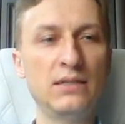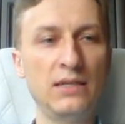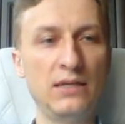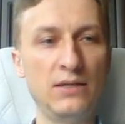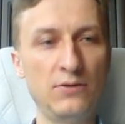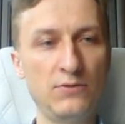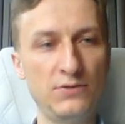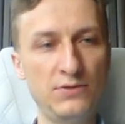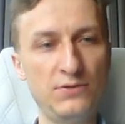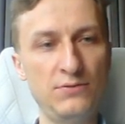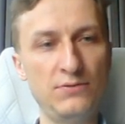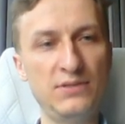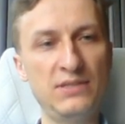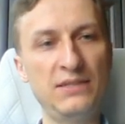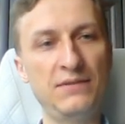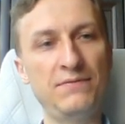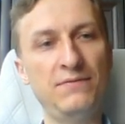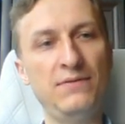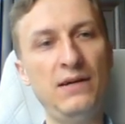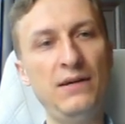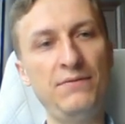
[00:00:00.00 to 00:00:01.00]
goes to
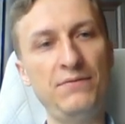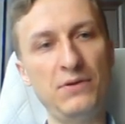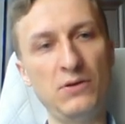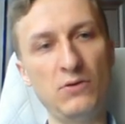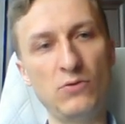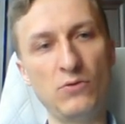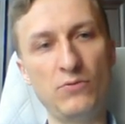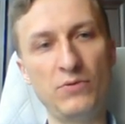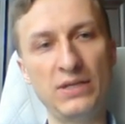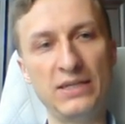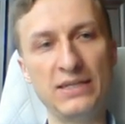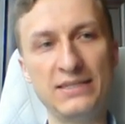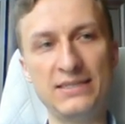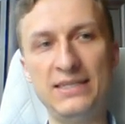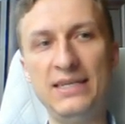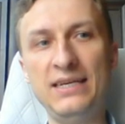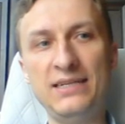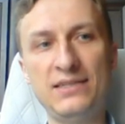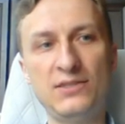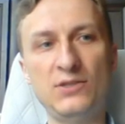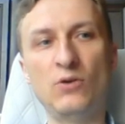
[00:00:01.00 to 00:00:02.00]
c5, you go queen
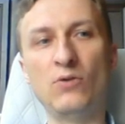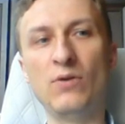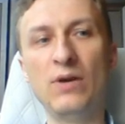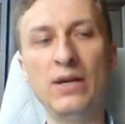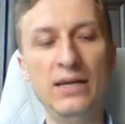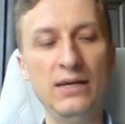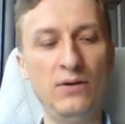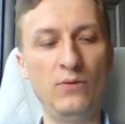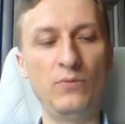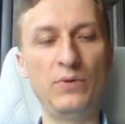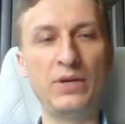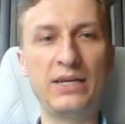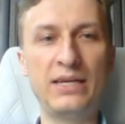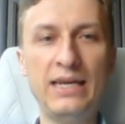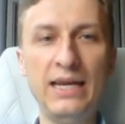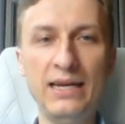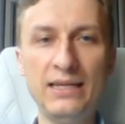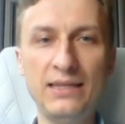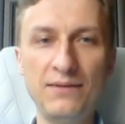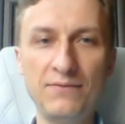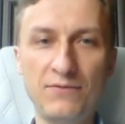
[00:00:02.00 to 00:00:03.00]
e6. So we
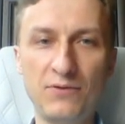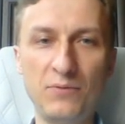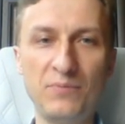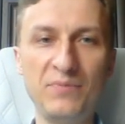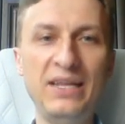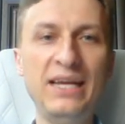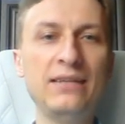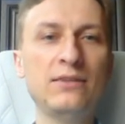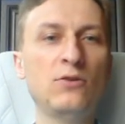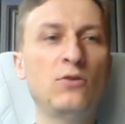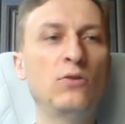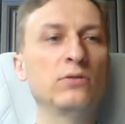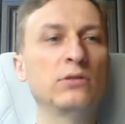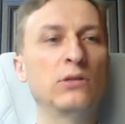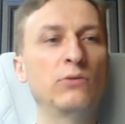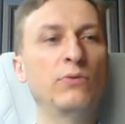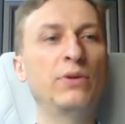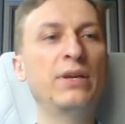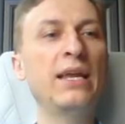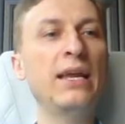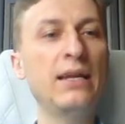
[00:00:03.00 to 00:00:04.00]
kicked him from that
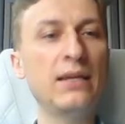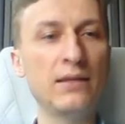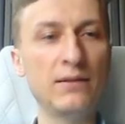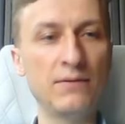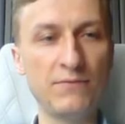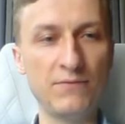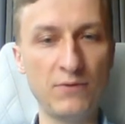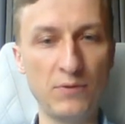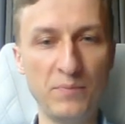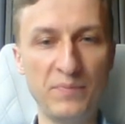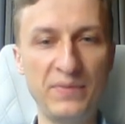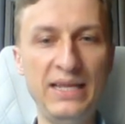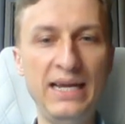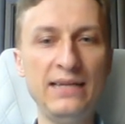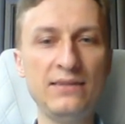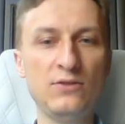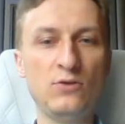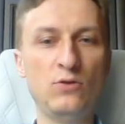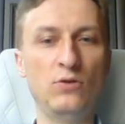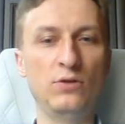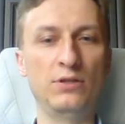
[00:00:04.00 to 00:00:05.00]
corner, we kicked him from
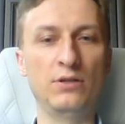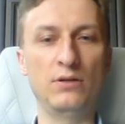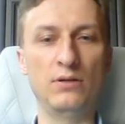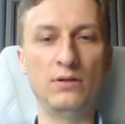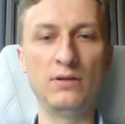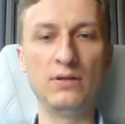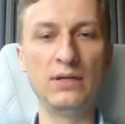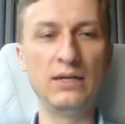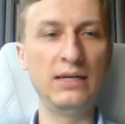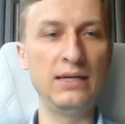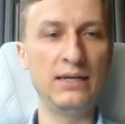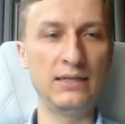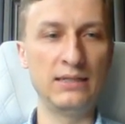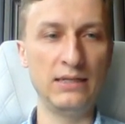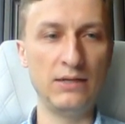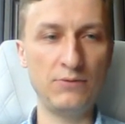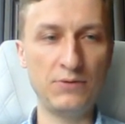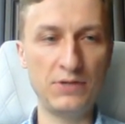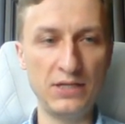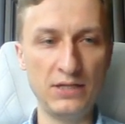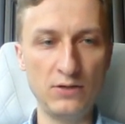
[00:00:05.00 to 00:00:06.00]
that corner.
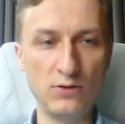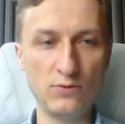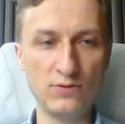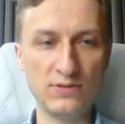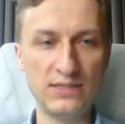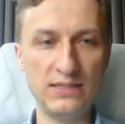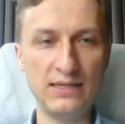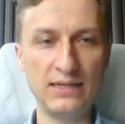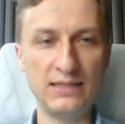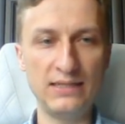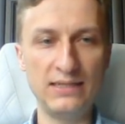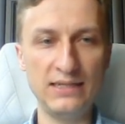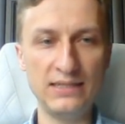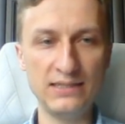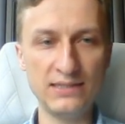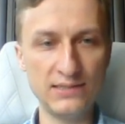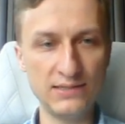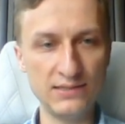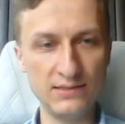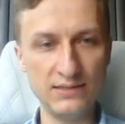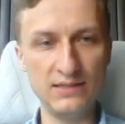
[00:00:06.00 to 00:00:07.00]
Now he goes like this.